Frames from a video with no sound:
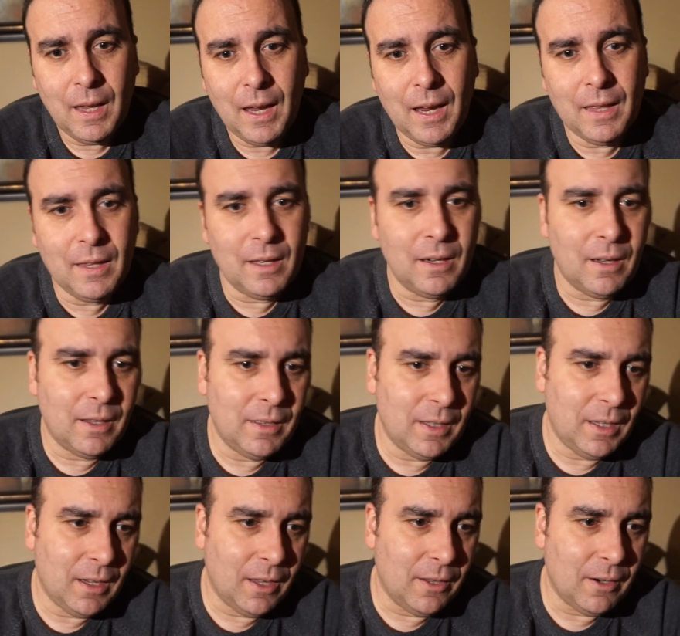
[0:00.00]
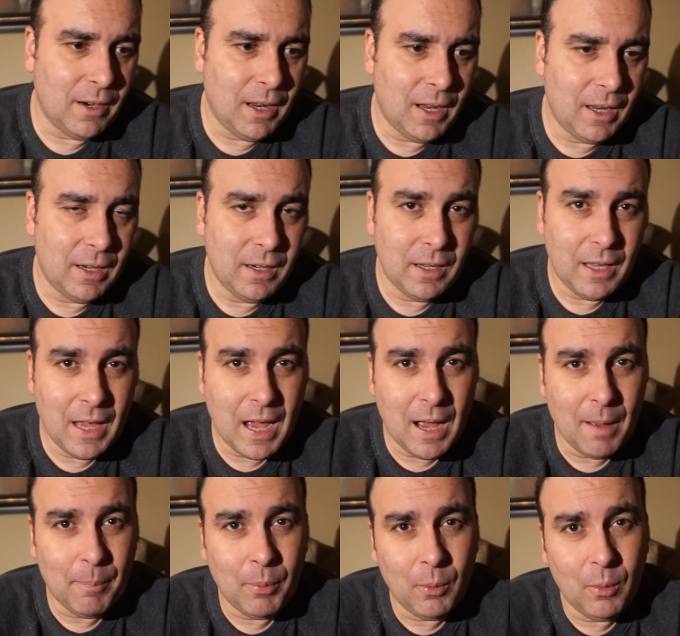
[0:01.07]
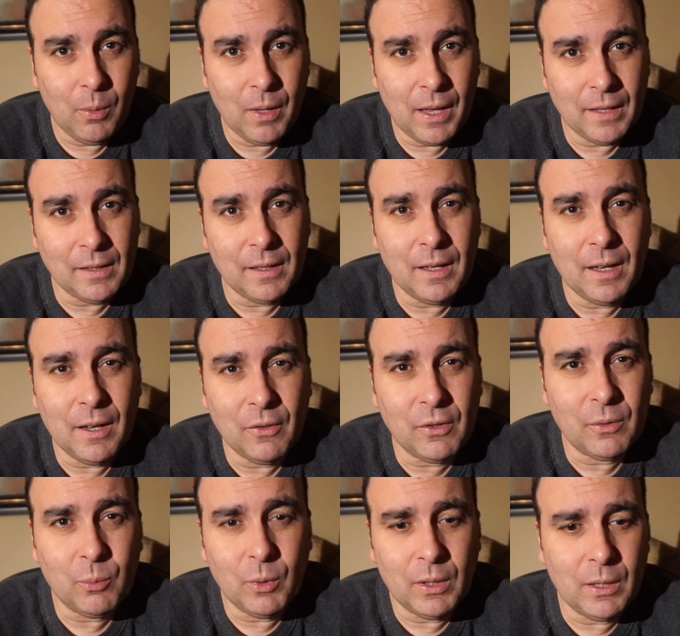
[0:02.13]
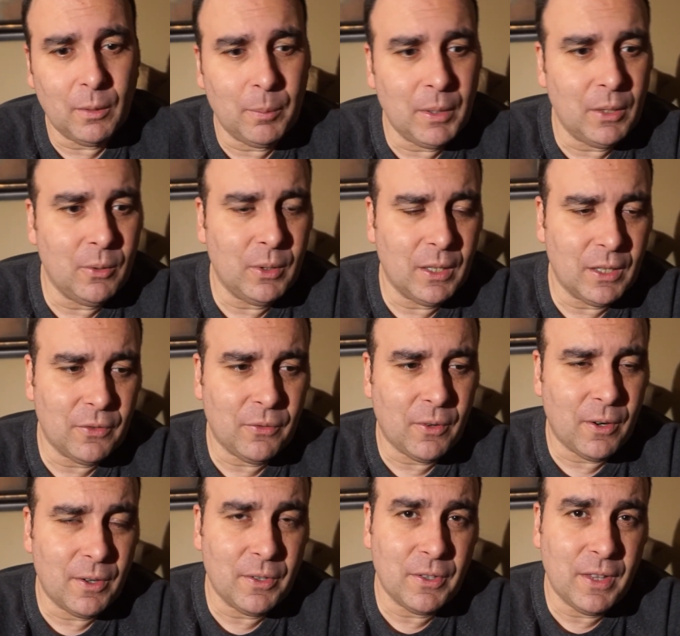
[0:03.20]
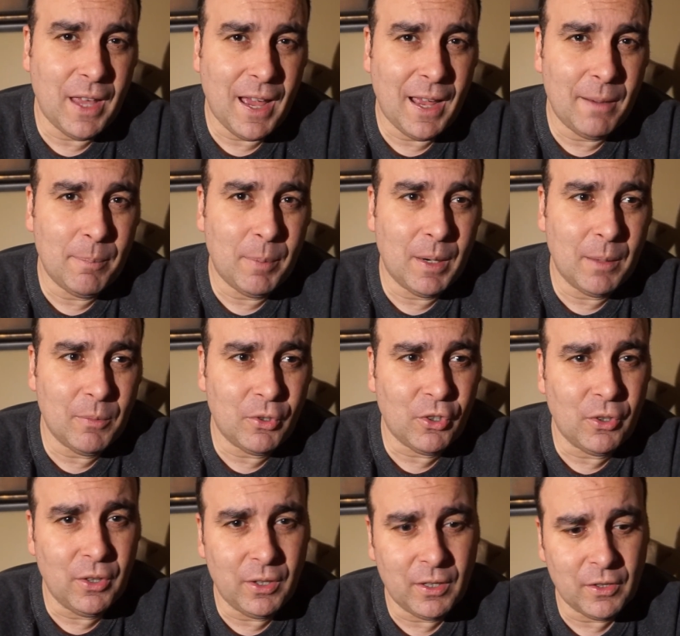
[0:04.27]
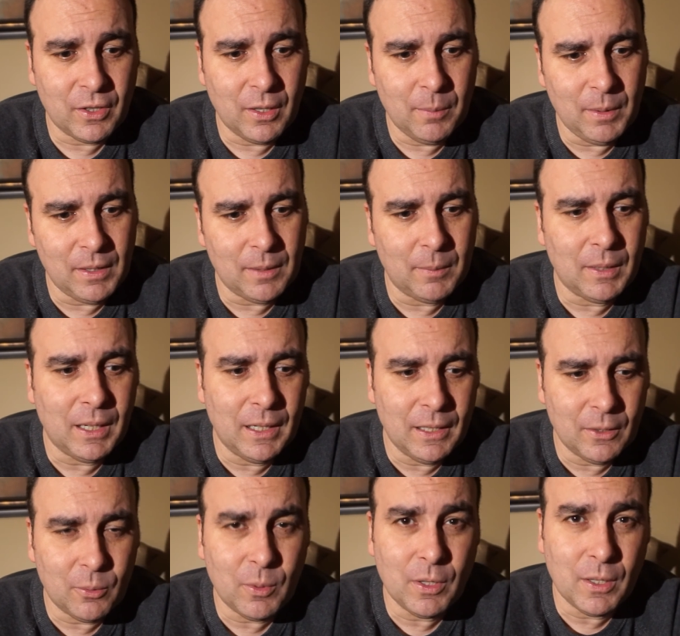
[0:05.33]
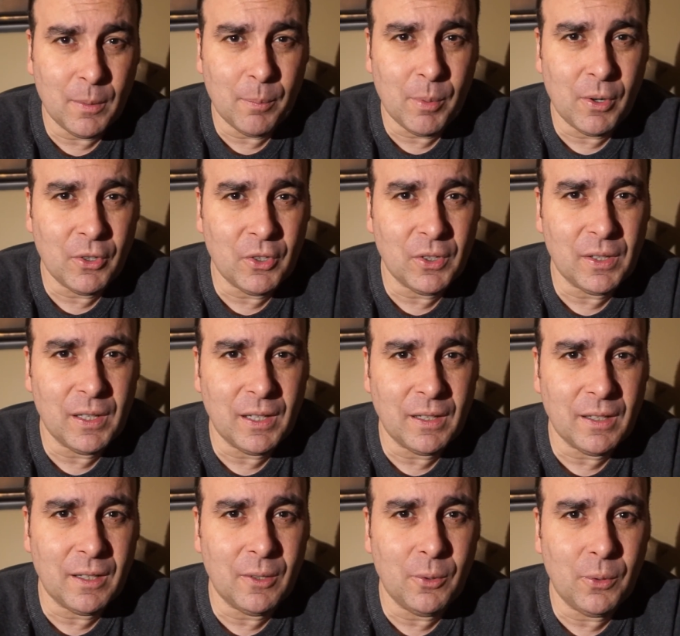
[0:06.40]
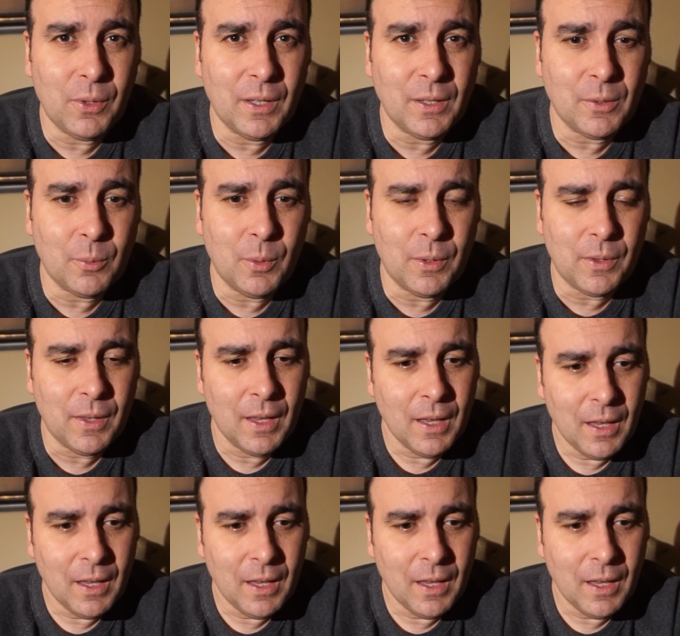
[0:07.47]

And then on the other end, Apple hasn't announced what they'll be doing as far as that, but I'm sure that there's going to be some tie-ins where you can purchase things and do things with